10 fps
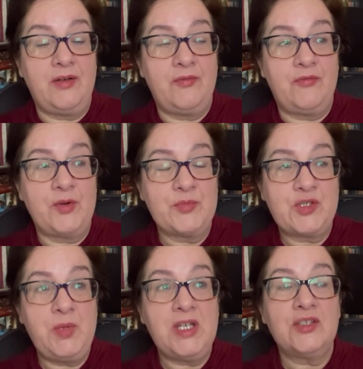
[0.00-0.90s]
from
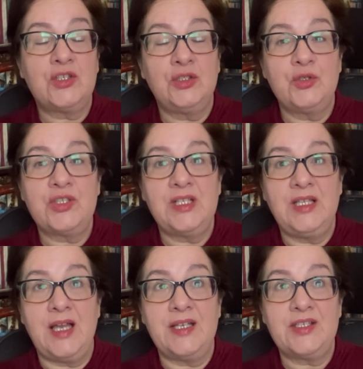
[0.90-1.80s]
speaking to Lucy
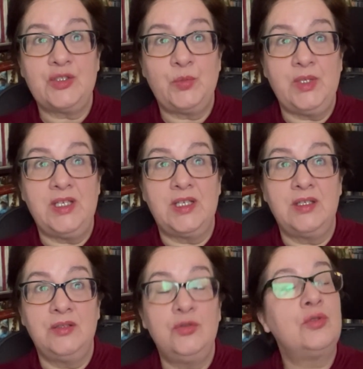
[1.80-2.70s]
last week,
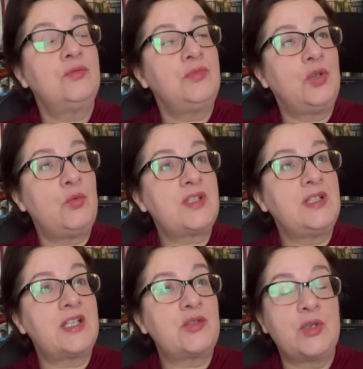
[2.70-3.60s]
no, it wasn't
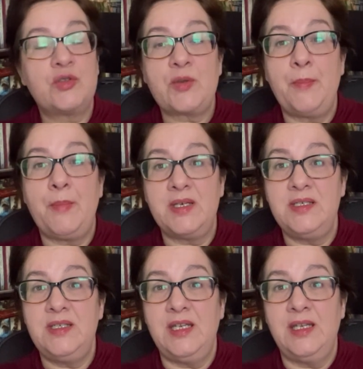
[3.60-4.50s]
last week, it was on
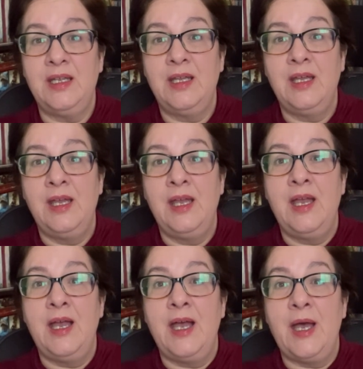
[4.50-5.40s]
Monday,
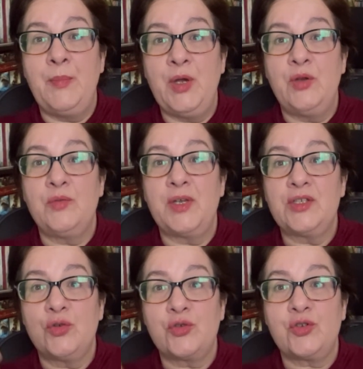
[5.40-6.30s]
about my
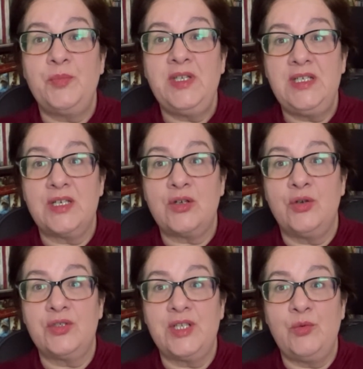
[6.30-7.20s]
social media
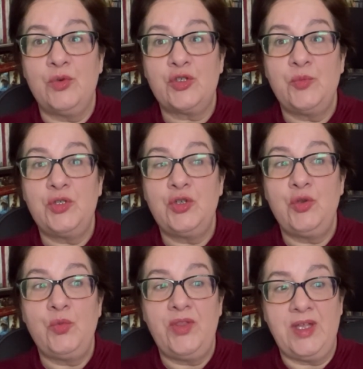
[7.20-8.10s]
content, what I should be
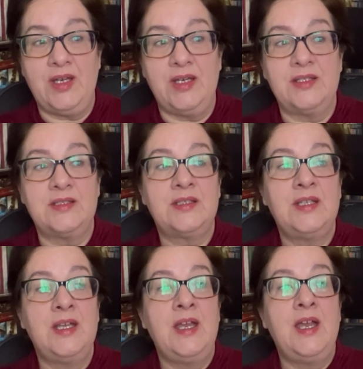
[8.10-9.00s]
doing with that,
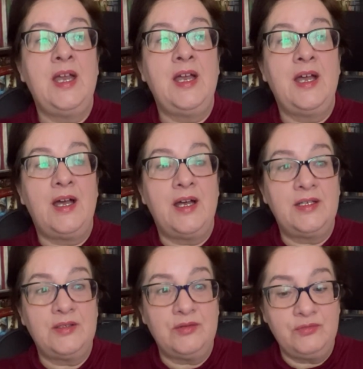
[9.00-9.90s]

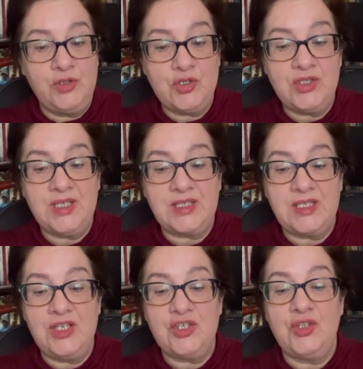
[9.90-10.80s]
using
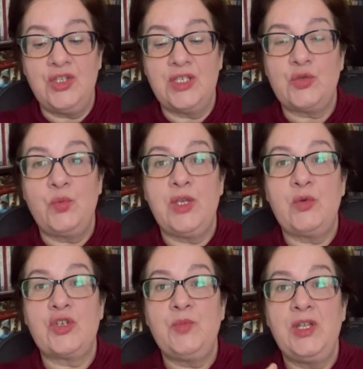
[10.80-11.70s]
dictation this week,
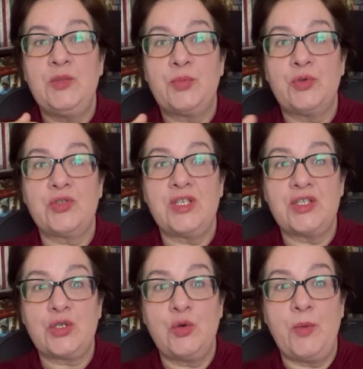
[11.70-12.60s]
which made the process
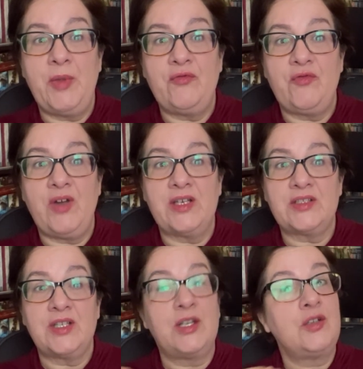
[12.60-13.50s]
go a bit
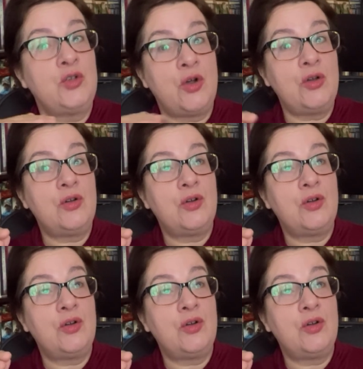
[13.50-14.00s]
faster. Not